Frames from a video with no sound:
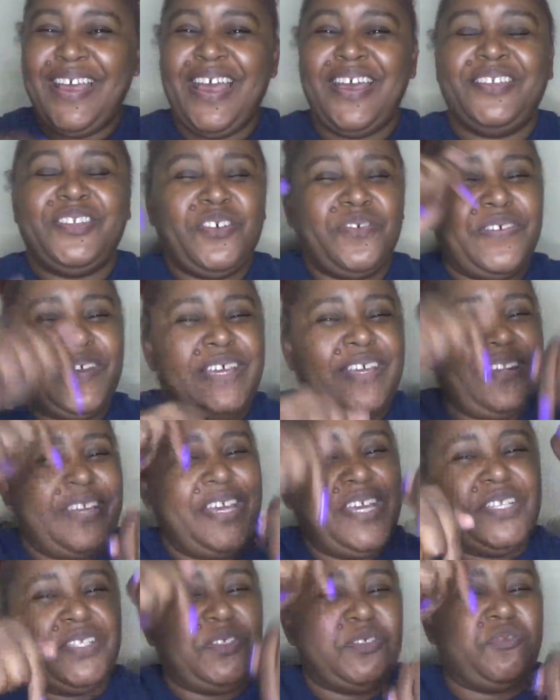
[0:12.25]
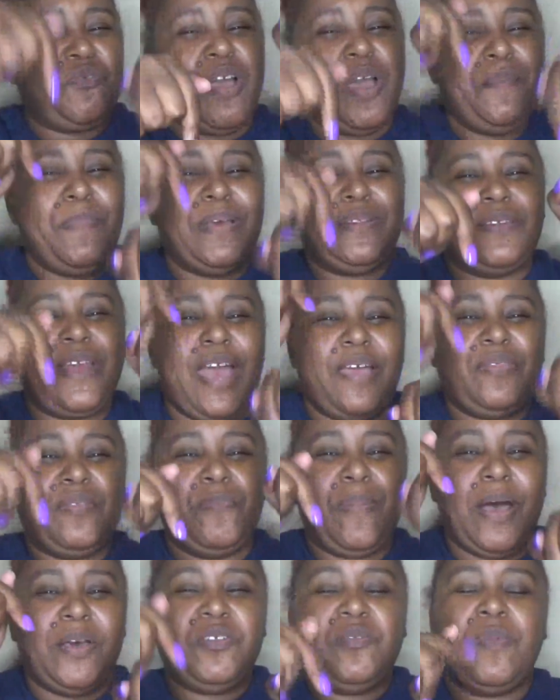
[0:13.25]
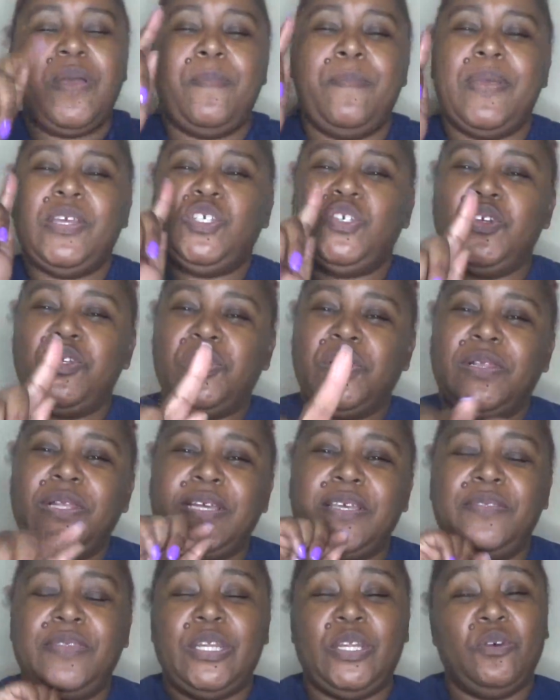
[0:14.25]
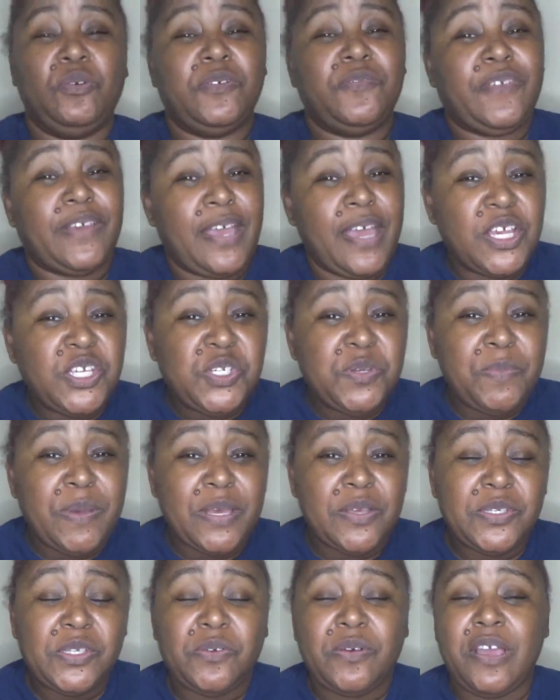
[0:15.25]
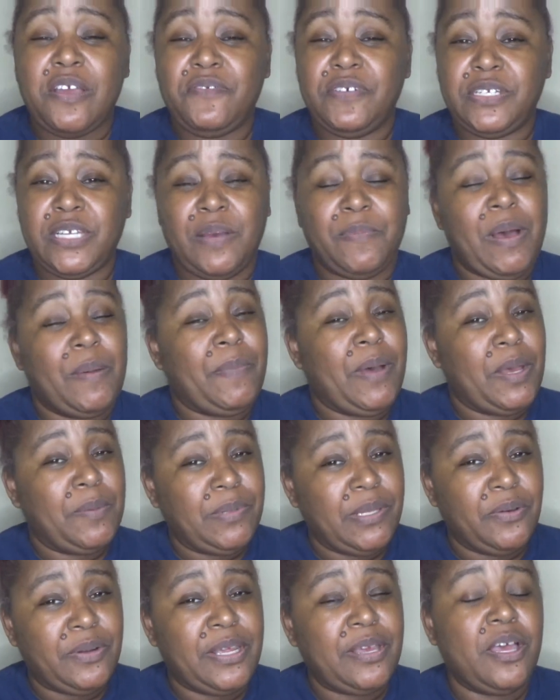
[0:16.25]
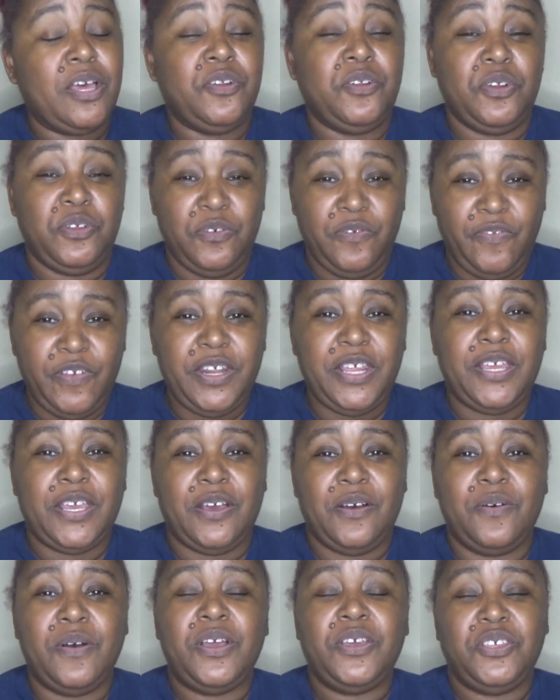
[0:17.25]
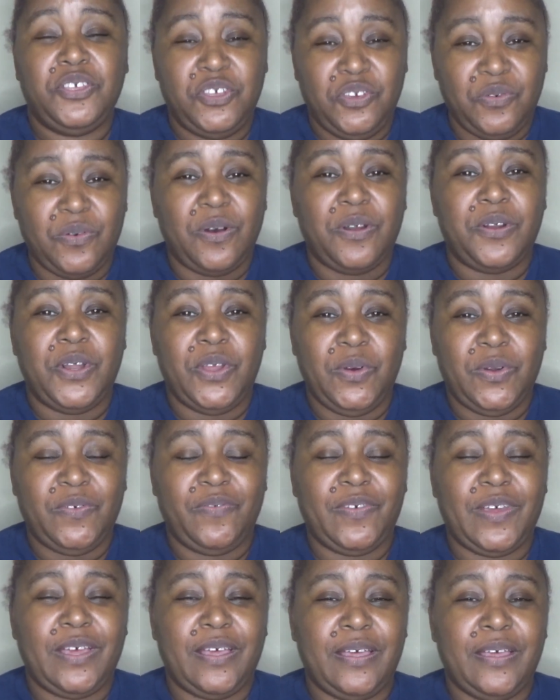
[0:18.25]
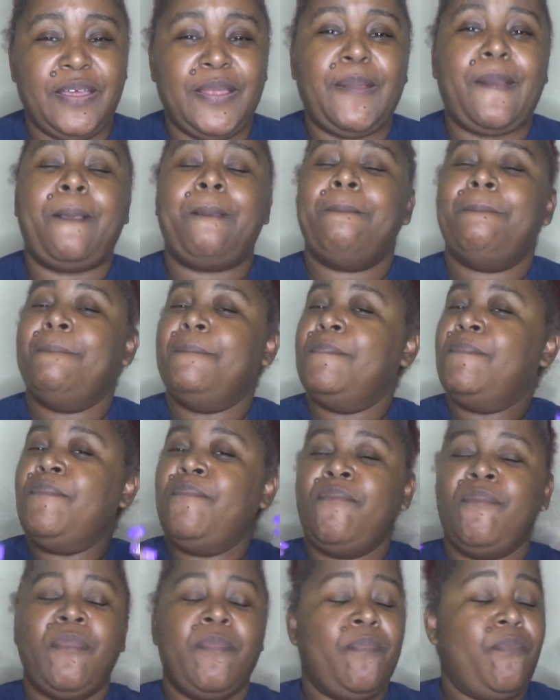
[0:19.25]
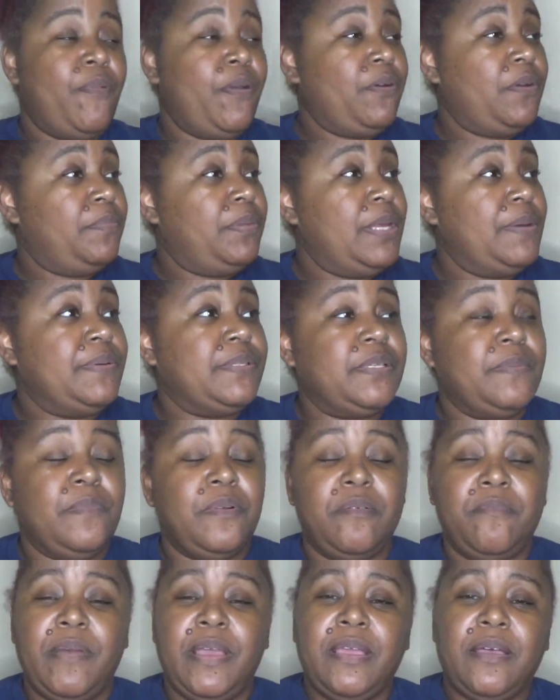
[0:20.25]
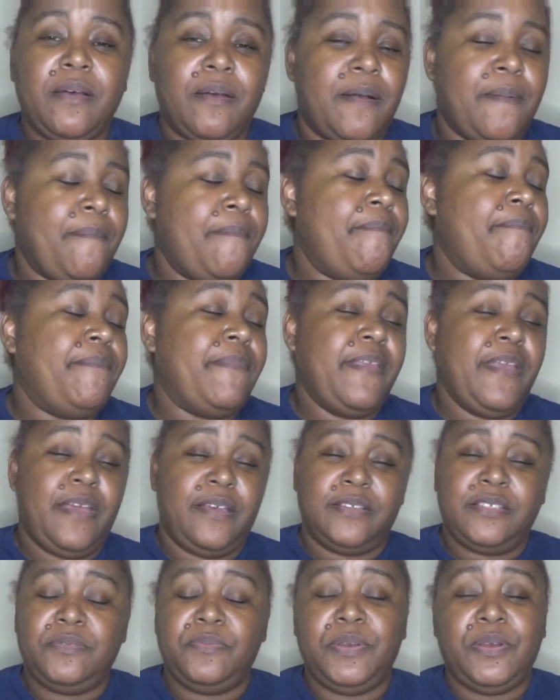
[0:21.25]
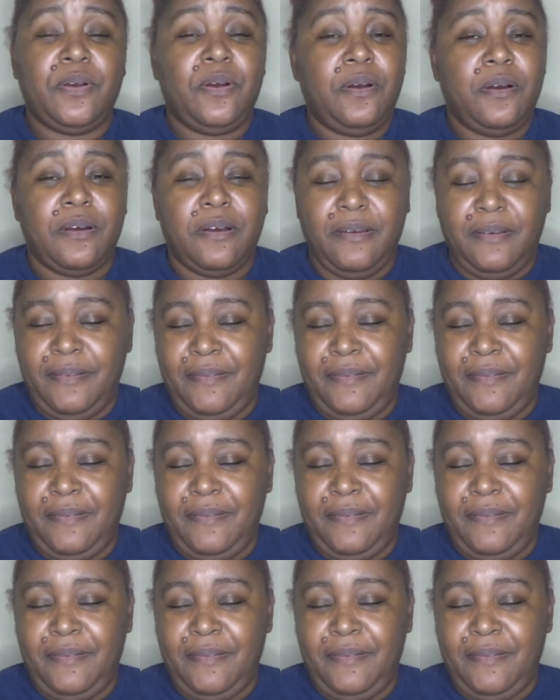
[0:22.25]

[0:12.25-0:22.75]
Don't forget, hit the subscribe button at the bottom and make sure you're clicking the notification bell so every time I'm uploading a new video, you are notified. We're gonna play with some more makeup. Yes, we are.